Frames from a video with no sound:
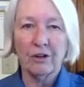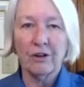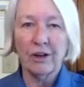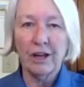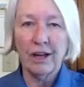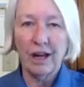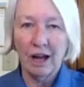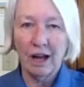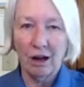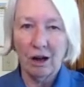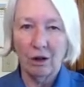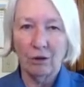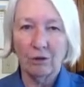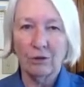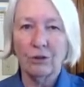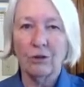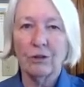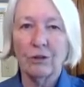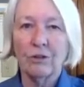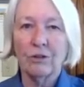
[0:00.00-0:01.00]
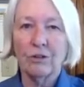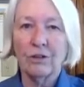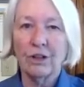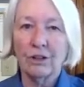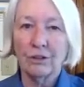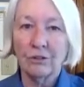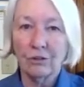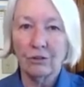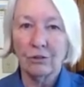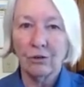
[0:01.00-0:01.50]
carry out
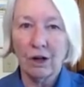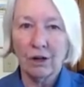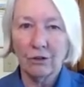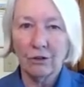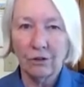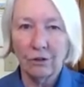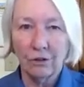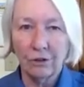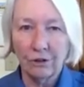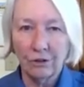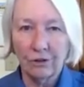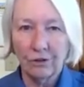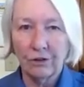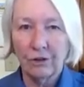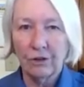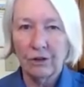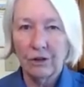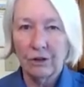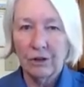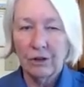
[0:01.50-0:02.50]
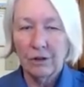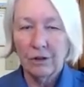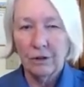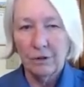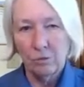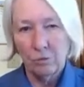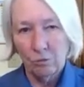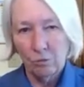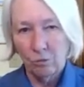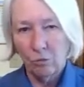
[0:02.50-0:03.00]
the instructions
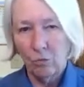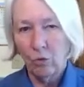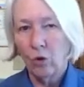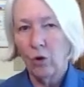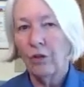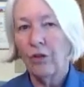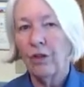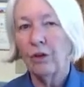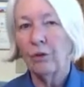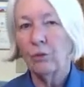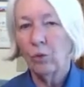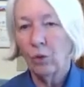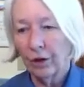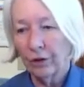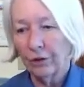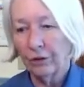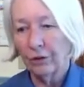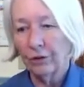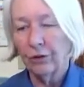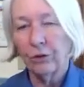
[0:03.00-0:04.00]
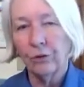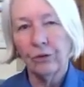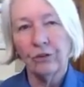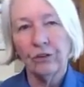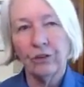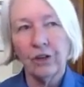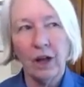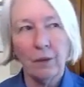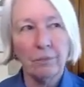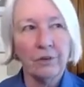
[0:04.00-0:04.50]
more than one or two
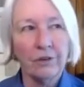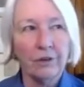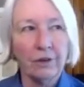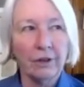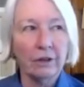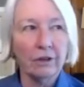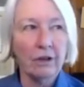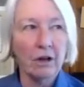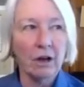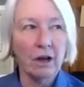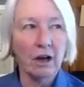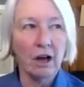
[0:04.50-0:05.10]
steps at a